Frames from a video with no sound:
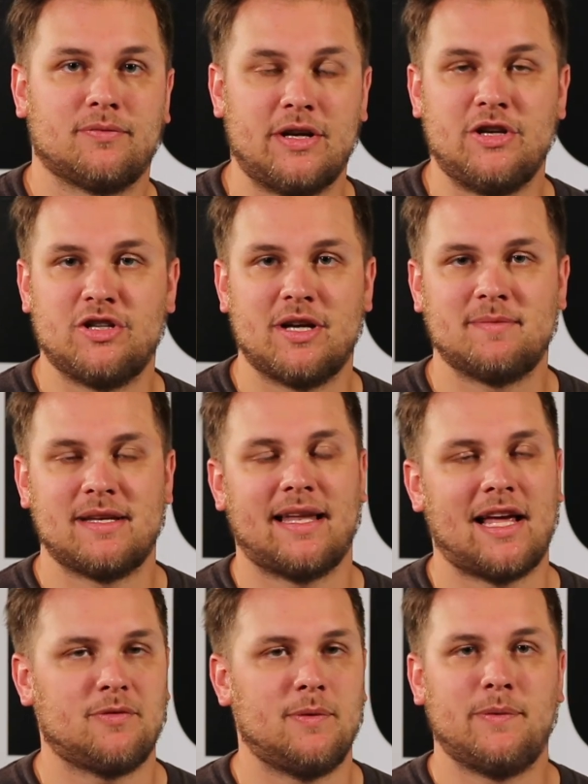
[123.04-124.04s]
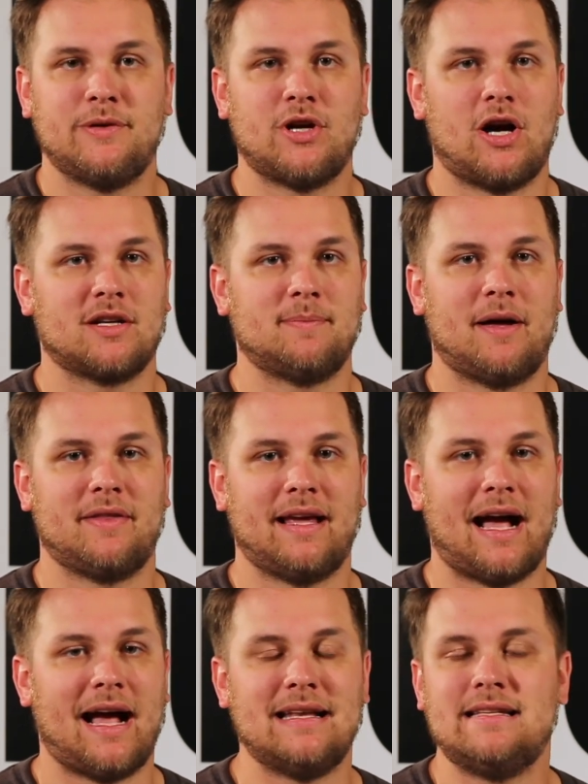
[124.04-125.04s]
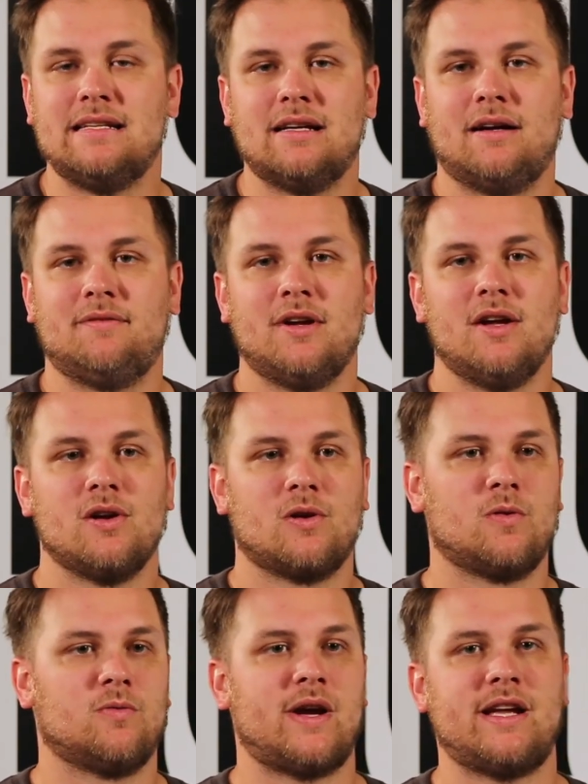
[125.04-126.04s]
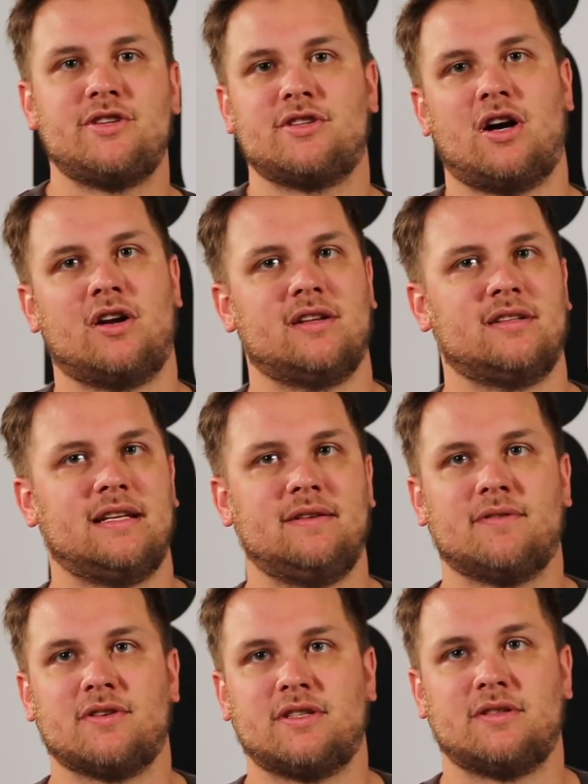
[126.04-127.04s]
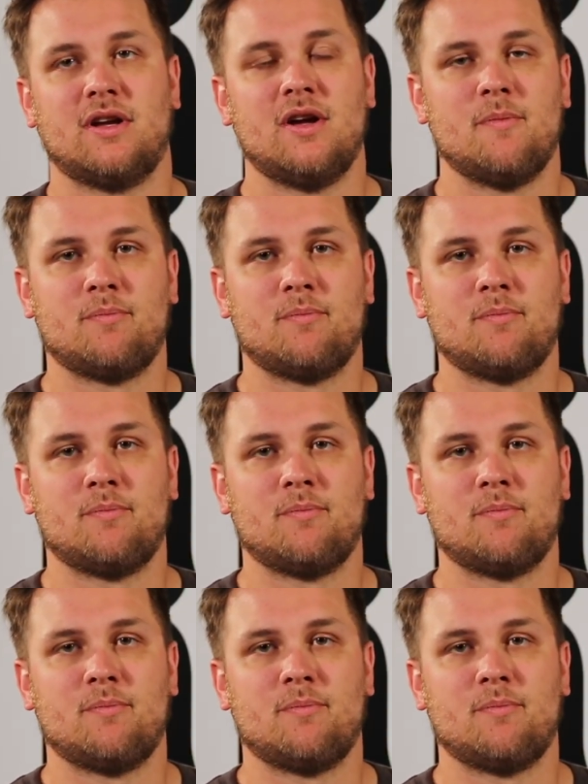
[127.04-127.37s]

friendships. And last week we talked about the idea of courageous honesty versus